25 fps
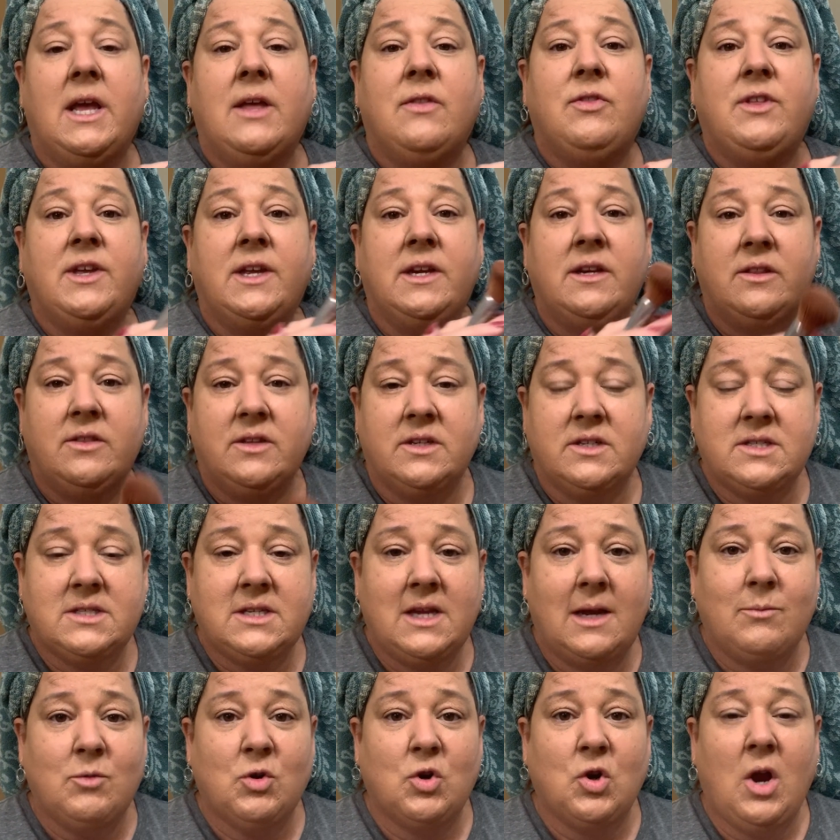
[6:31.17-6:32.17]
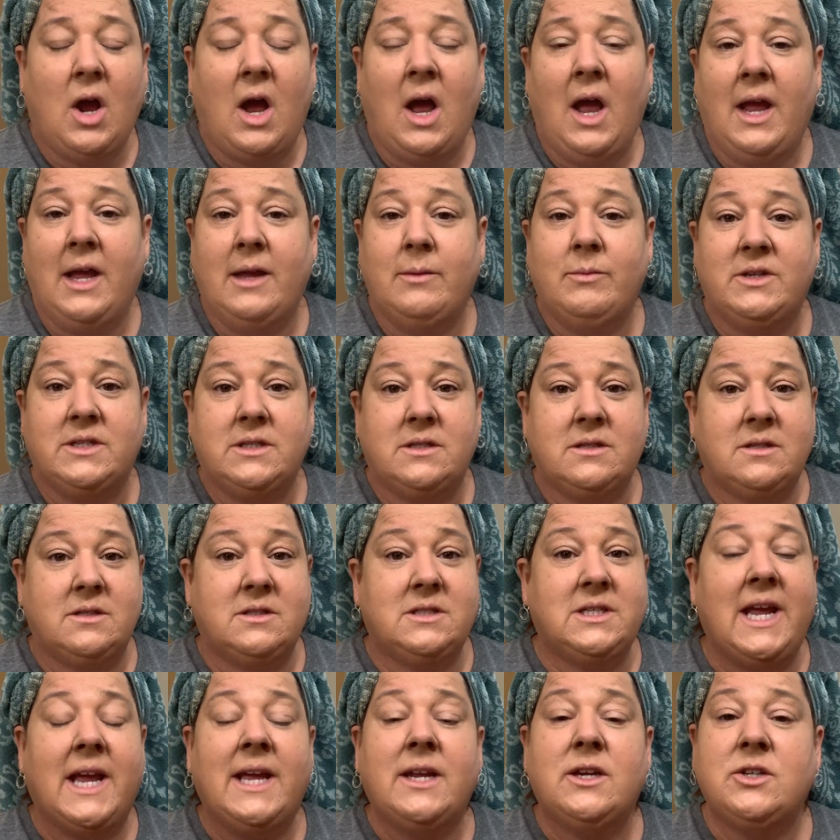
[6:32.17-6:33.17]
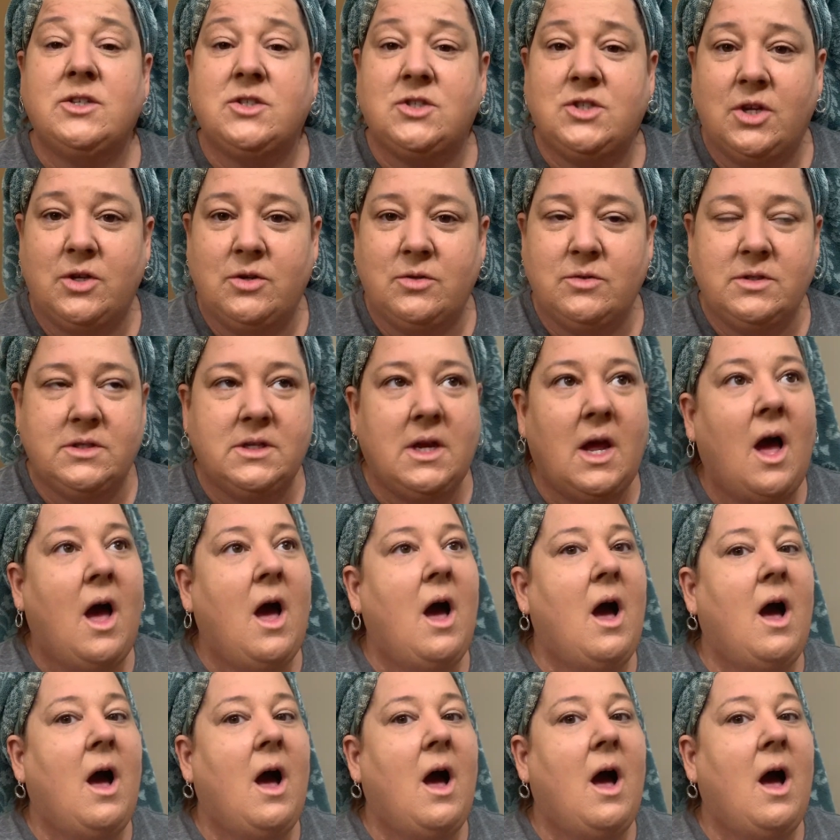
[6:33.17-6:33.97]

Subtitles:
Then in the summer, I'm as tan as toast.